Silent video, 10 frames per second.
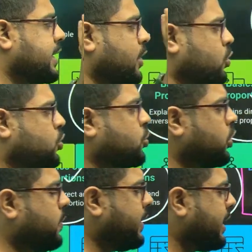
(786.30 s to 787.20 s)
you
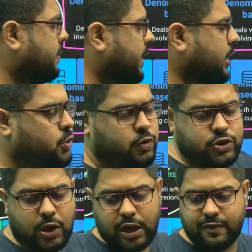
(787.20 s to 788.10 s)
should be able to
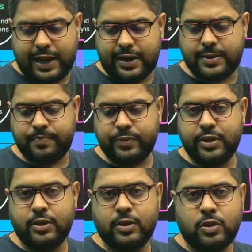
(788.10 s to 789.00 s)
solve that.
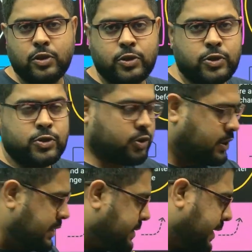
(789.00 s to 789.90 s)
So
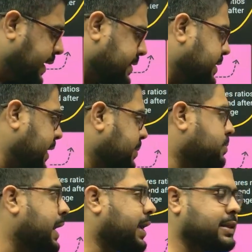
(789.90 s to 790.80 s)
this is
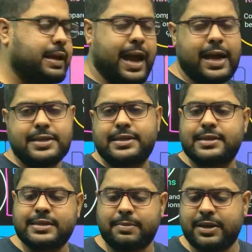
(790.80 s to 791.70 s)
like as this
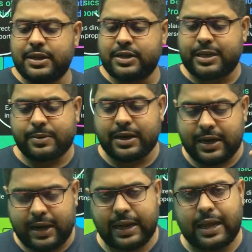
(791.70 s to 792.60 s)
is a mother chapter, and
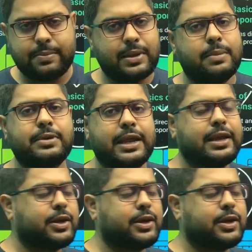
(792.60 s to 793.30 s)
again I'm telling